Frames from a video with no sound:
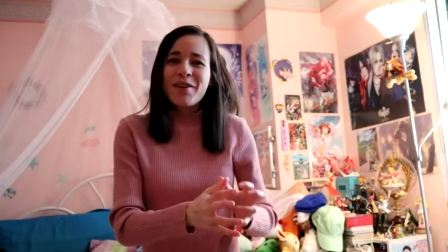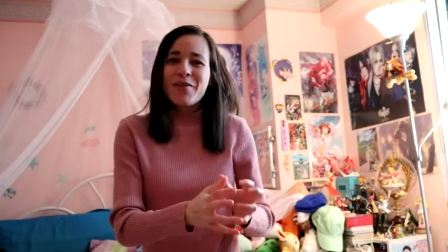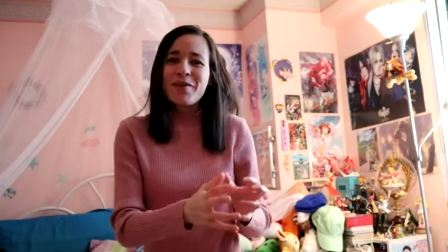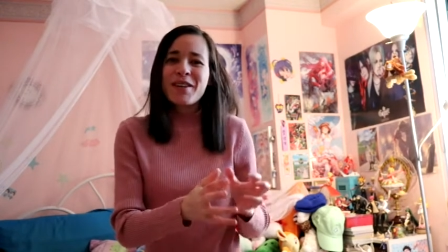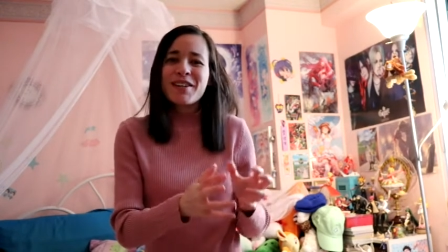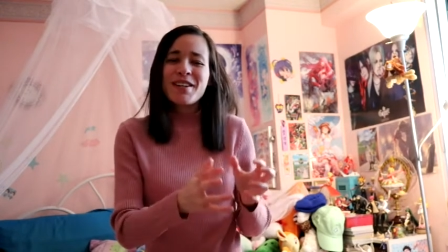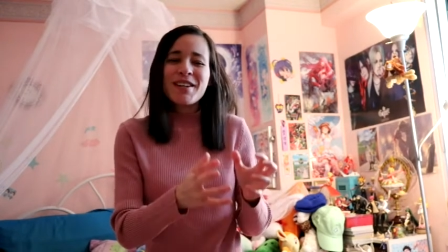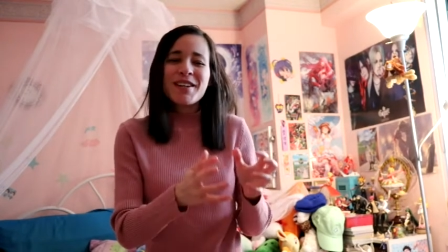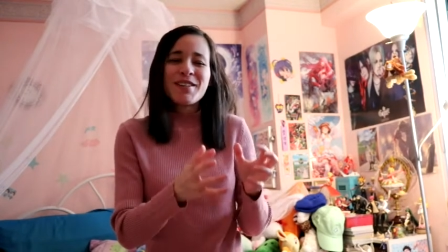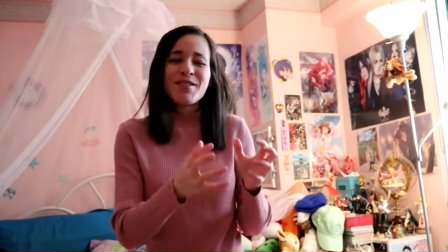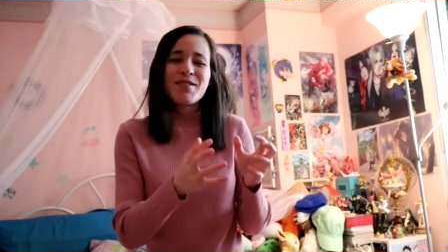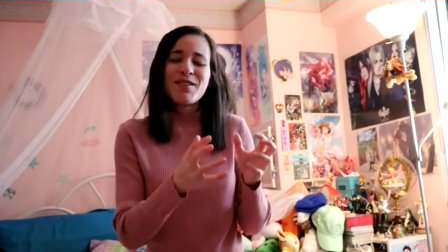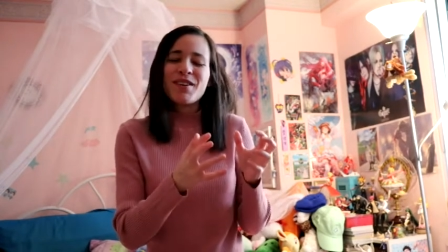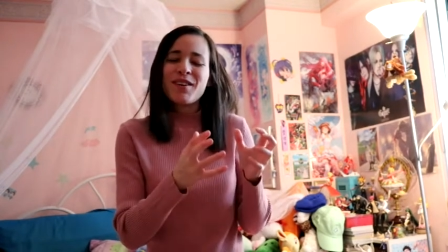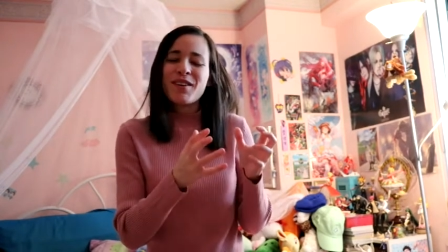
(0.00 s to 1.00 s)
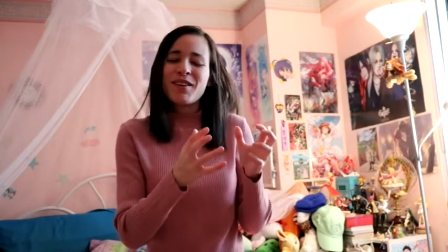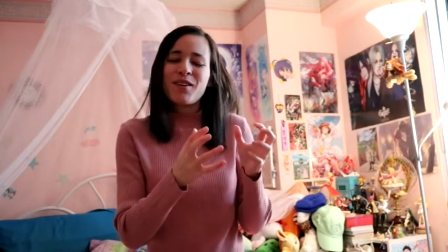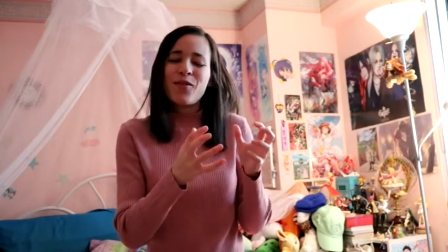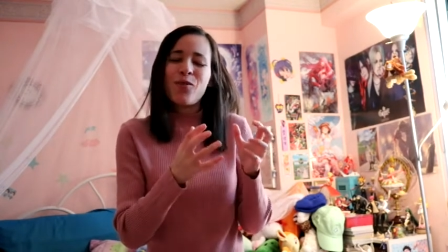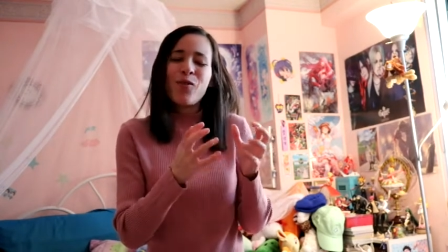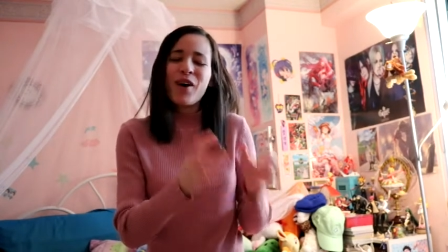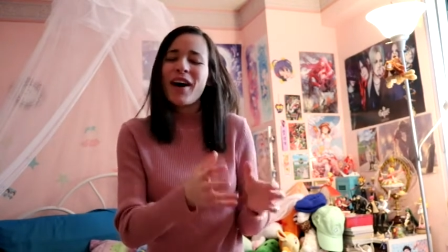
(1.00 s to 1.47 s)
which is
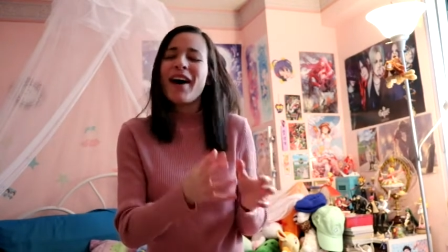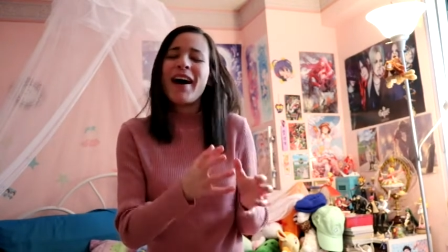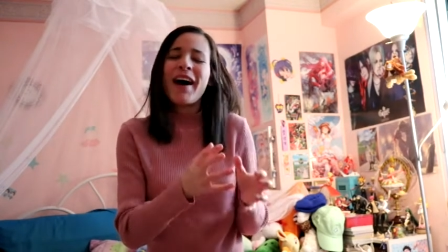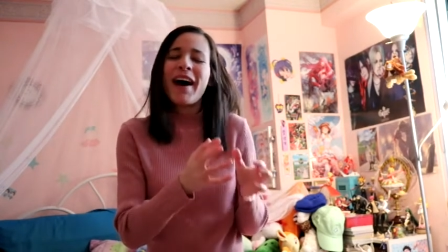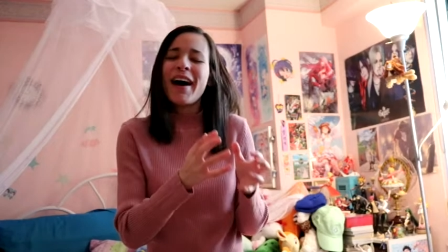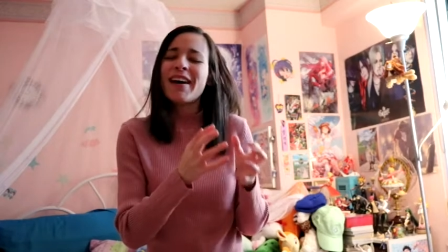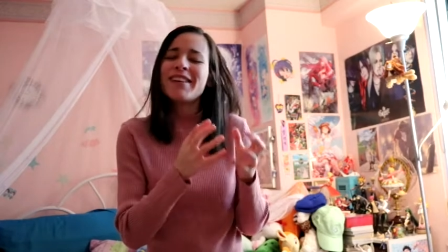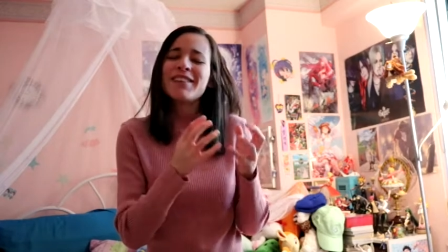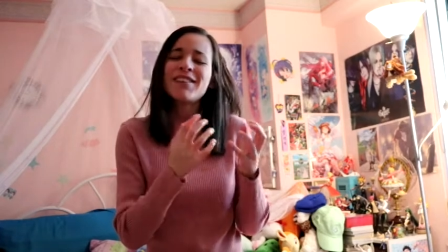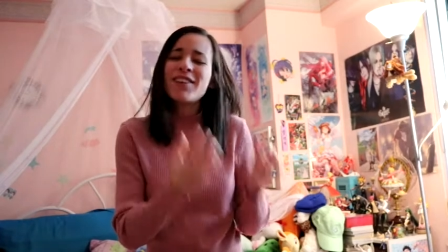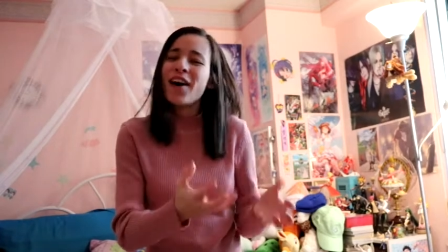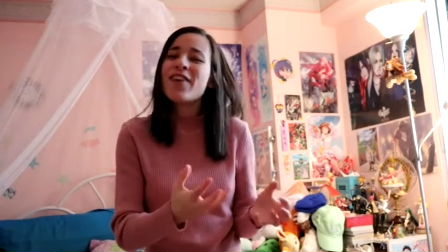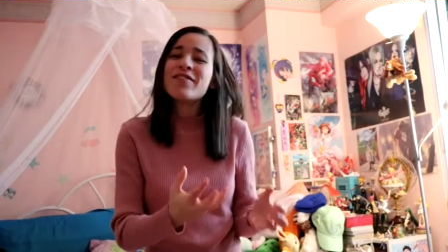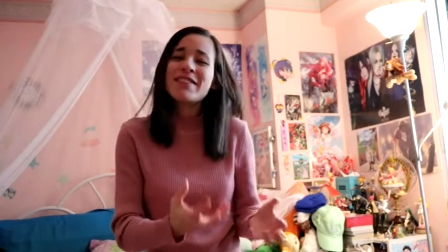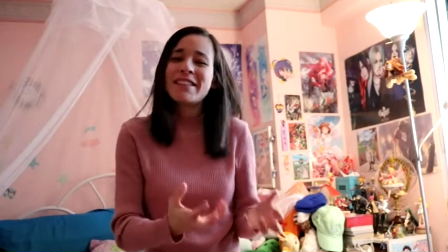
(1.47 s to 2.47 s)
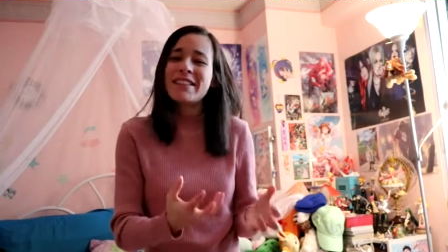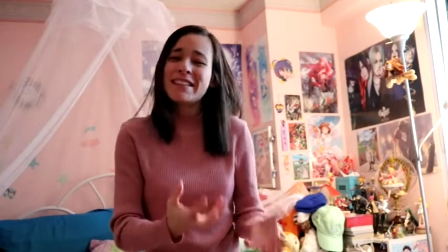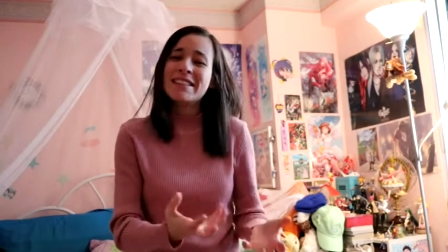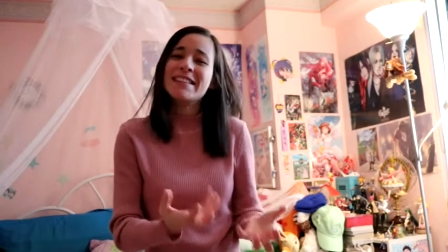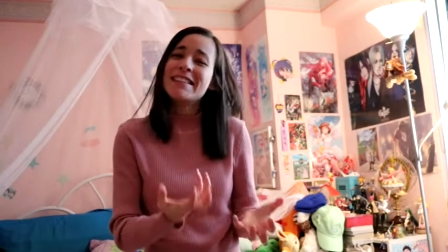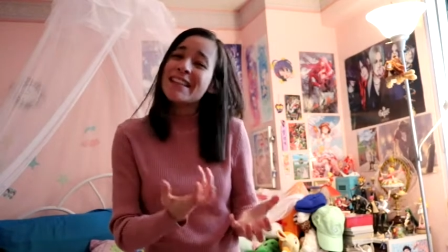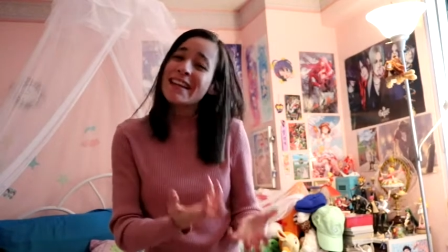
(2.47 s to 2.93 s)
what I loved to
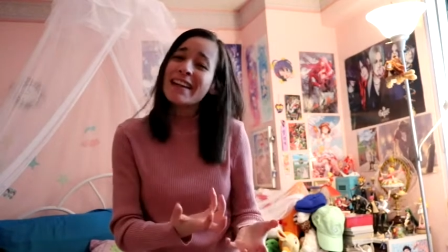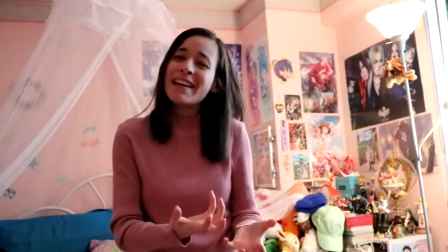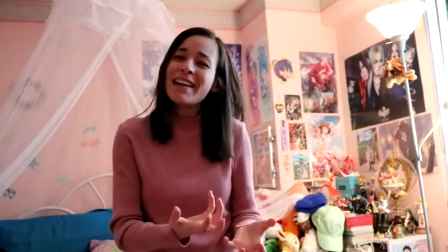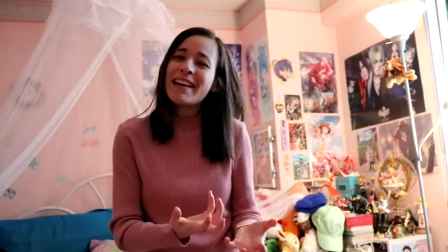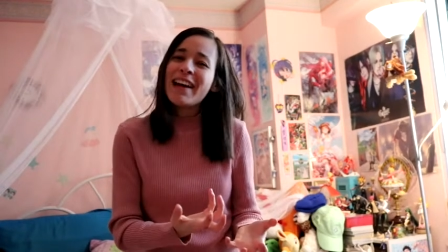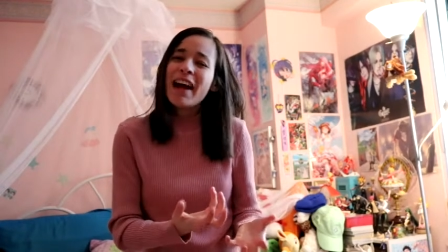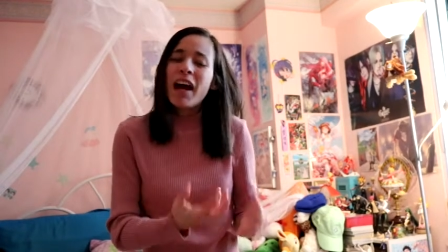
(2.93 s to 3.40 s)
see.